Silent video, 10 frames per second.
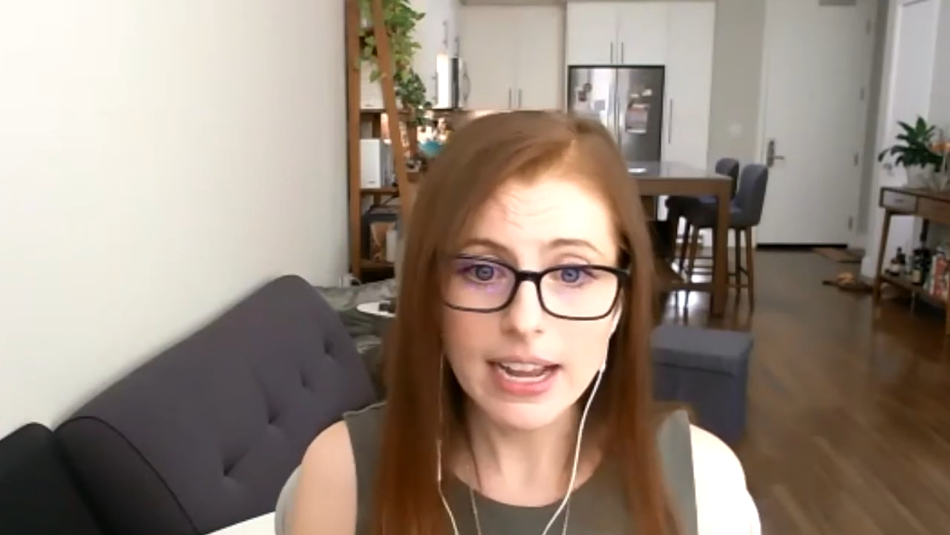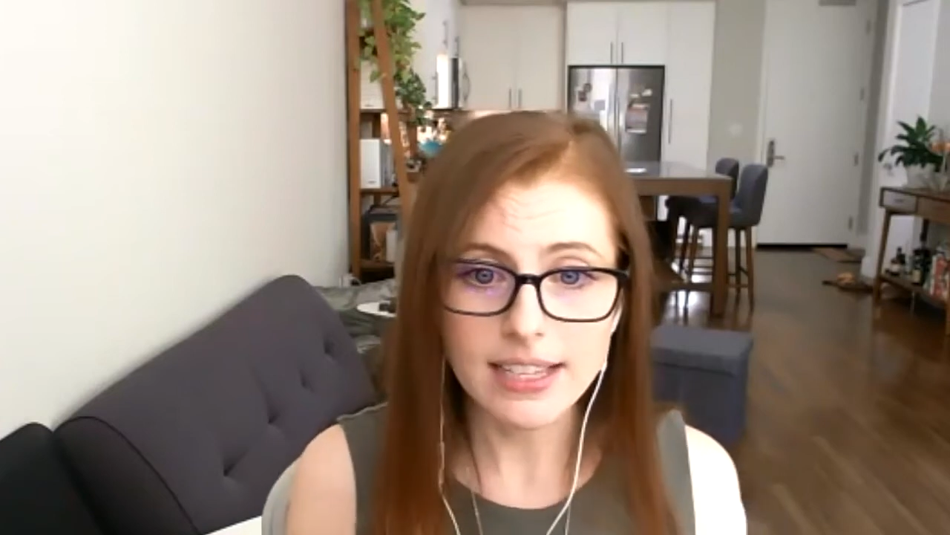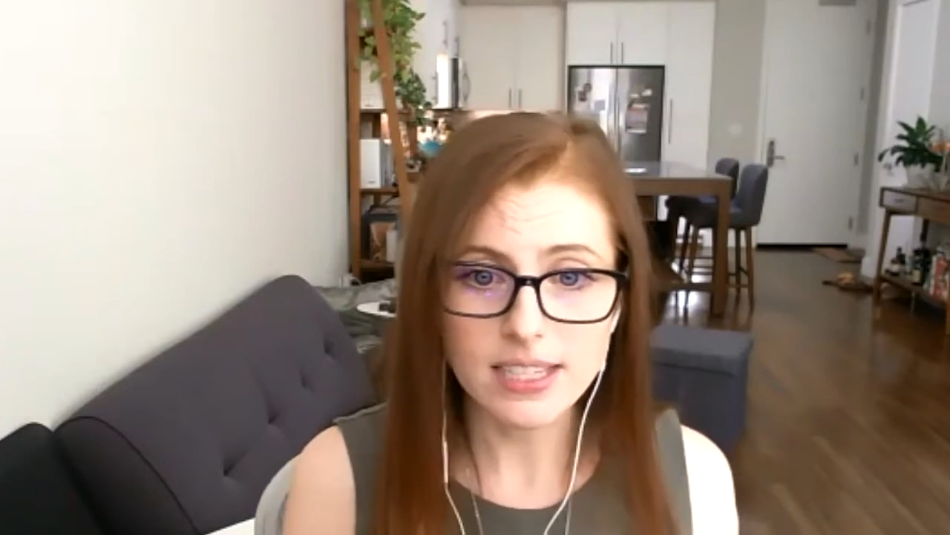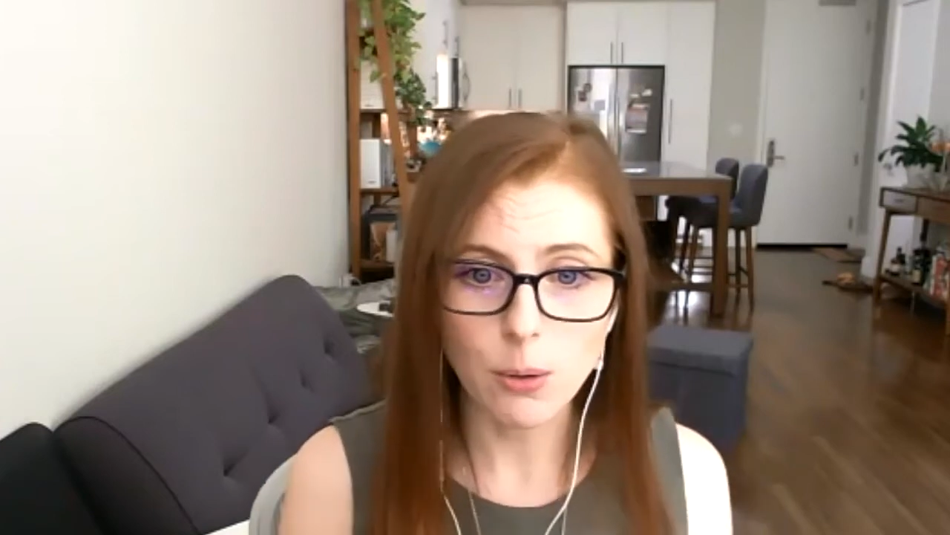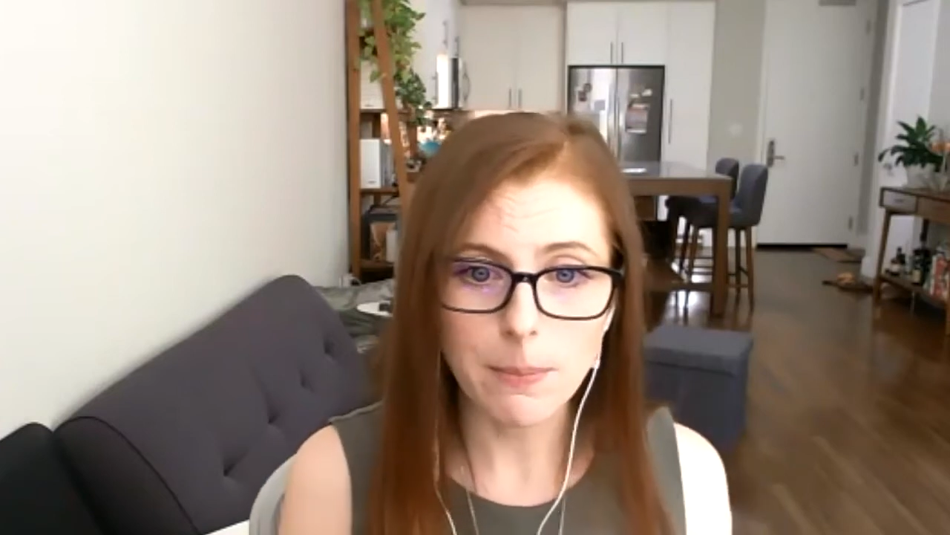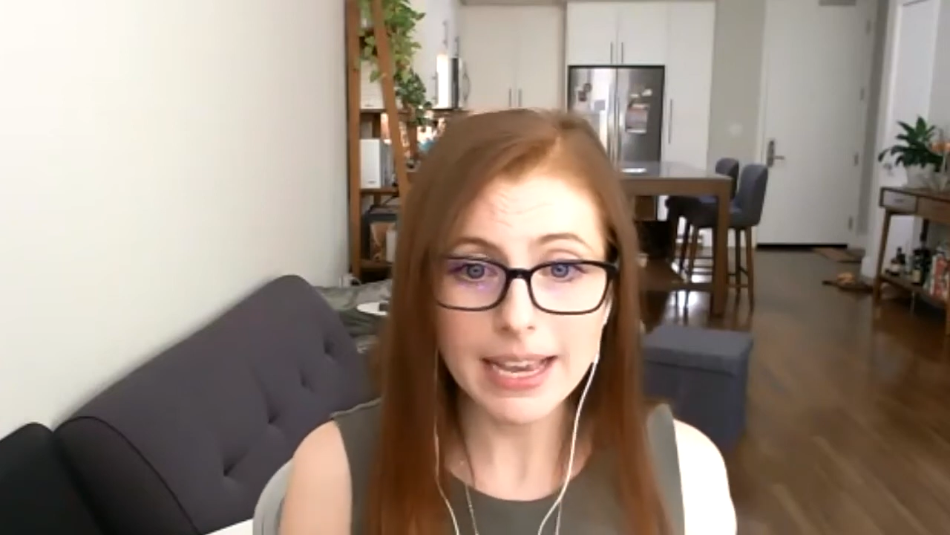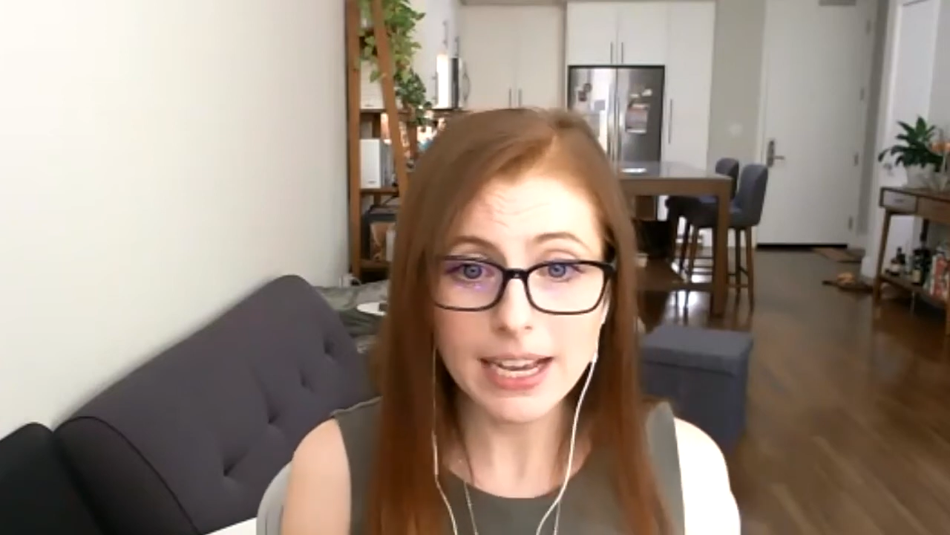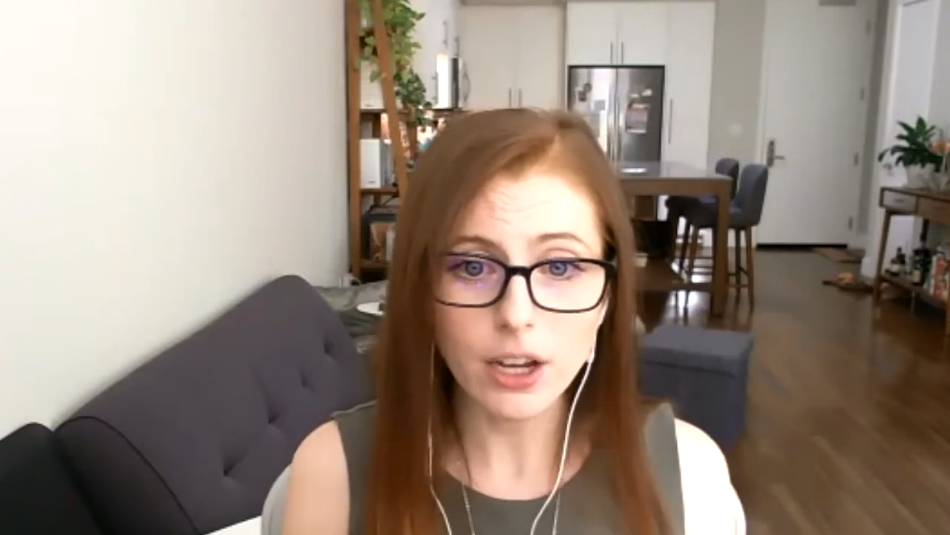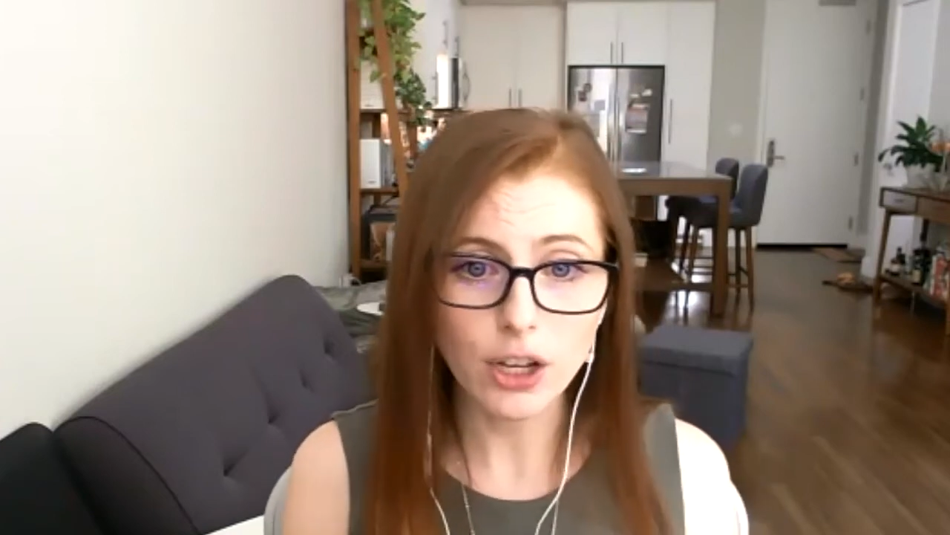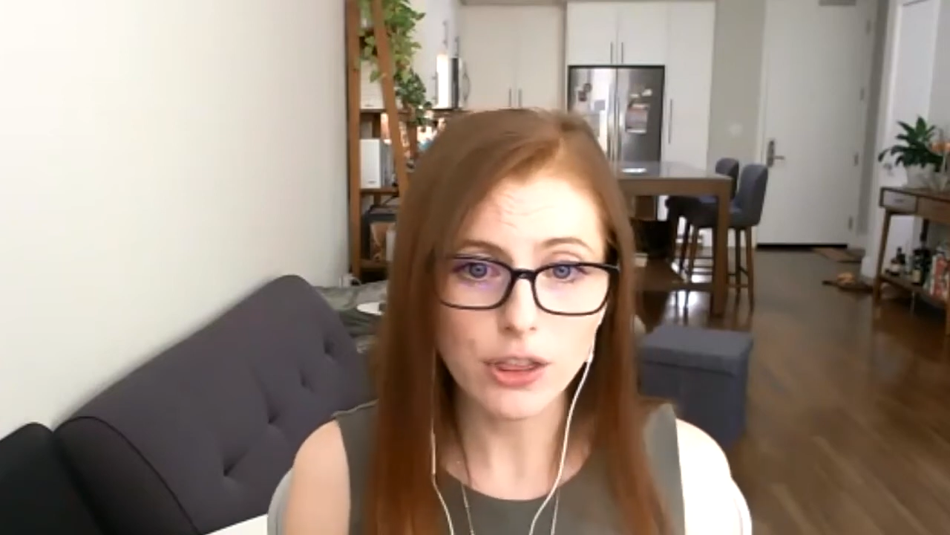And so
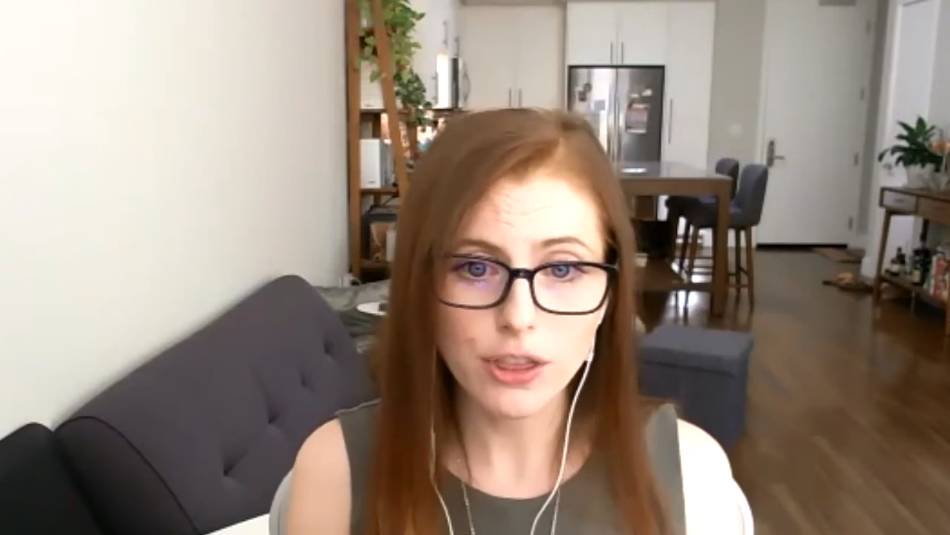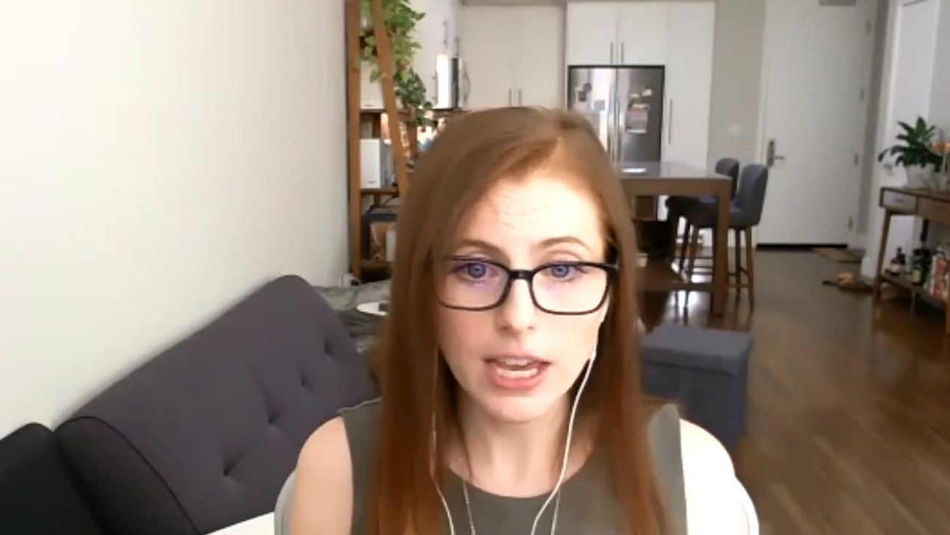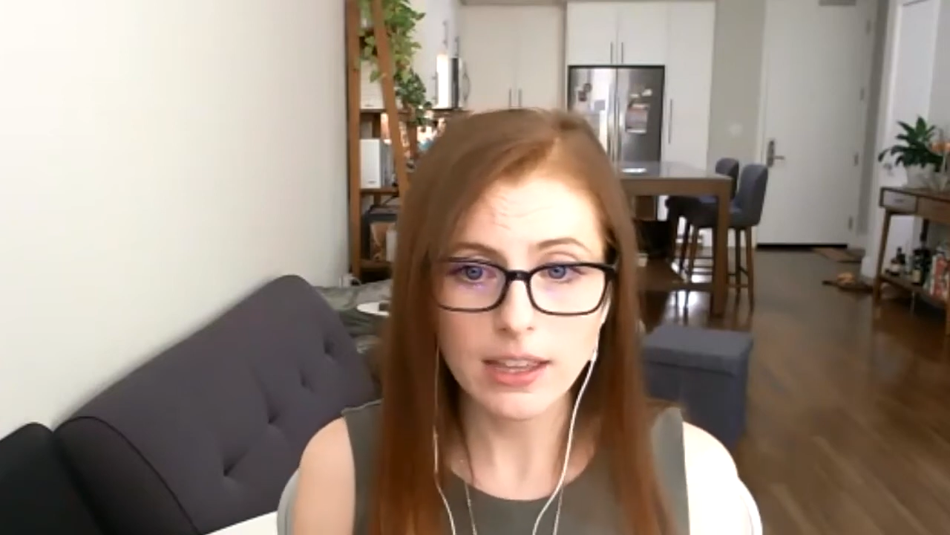making a good thing,